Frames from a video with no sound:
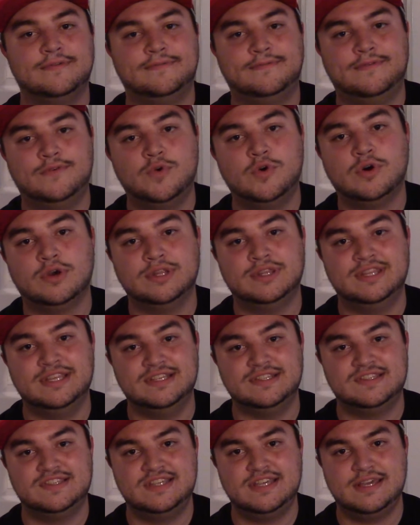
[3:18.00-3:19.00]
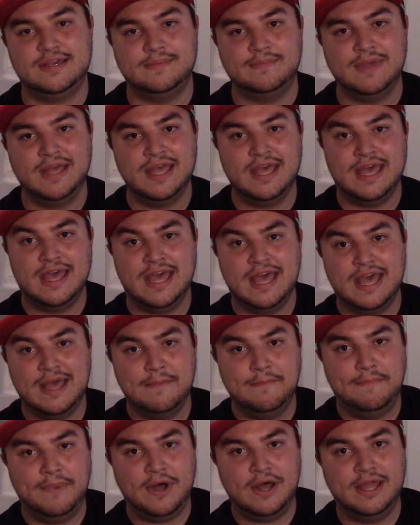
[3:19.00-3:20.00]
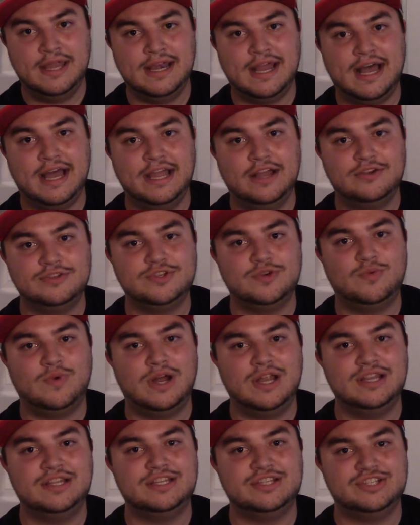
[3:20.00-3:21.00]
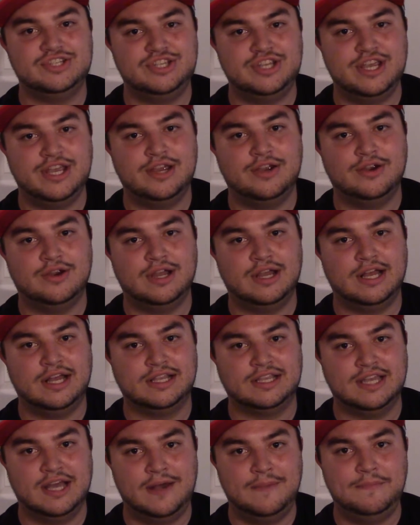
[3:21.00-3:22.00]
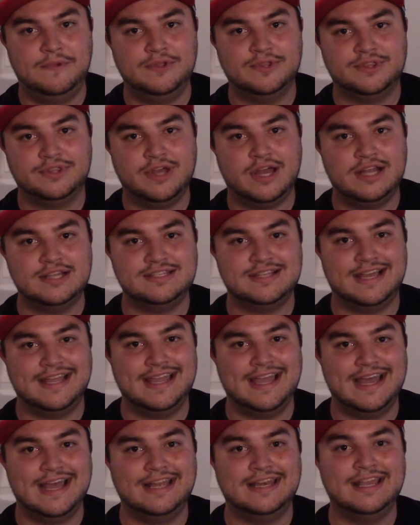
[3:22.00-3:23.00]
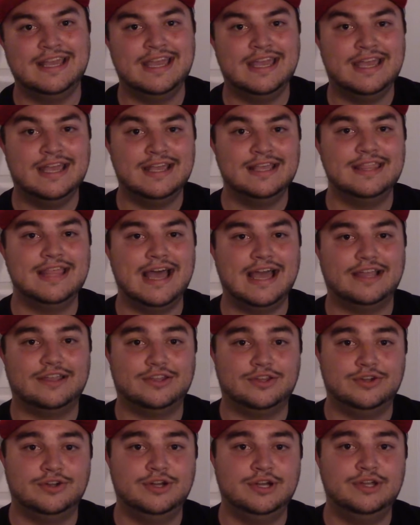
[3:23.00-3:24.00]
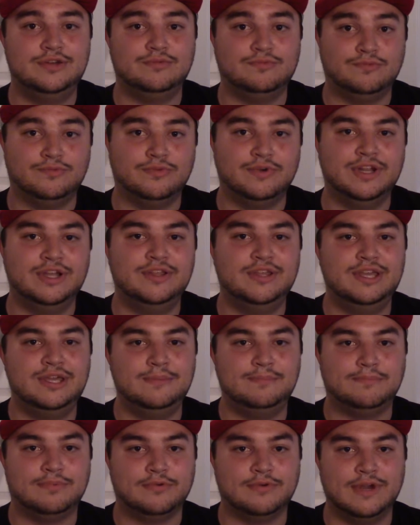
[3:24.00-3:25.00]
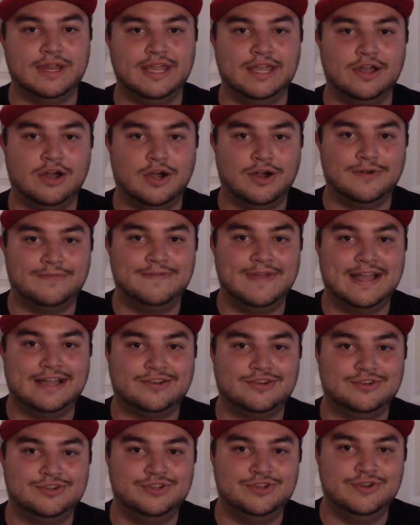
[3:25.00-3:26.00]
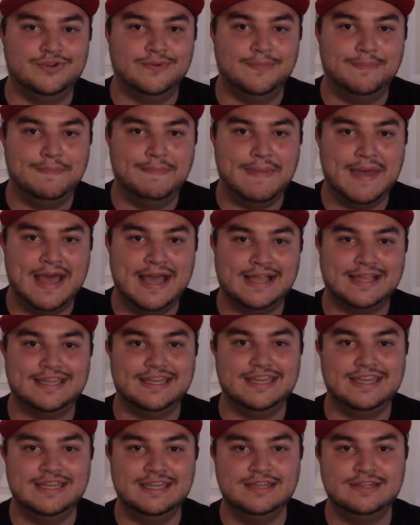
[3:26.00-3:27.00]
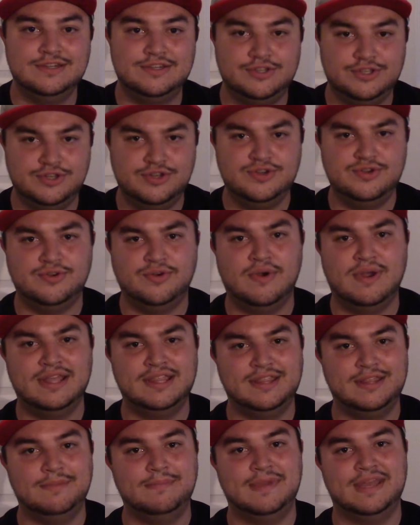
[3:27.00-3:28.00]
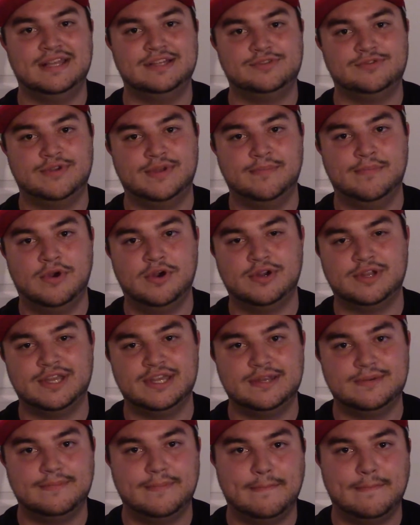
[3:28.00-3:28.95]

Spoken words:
for the sim, but I also wanted to share a couple thoughts I had that could really bring rFactor 2 back into the mainstream market.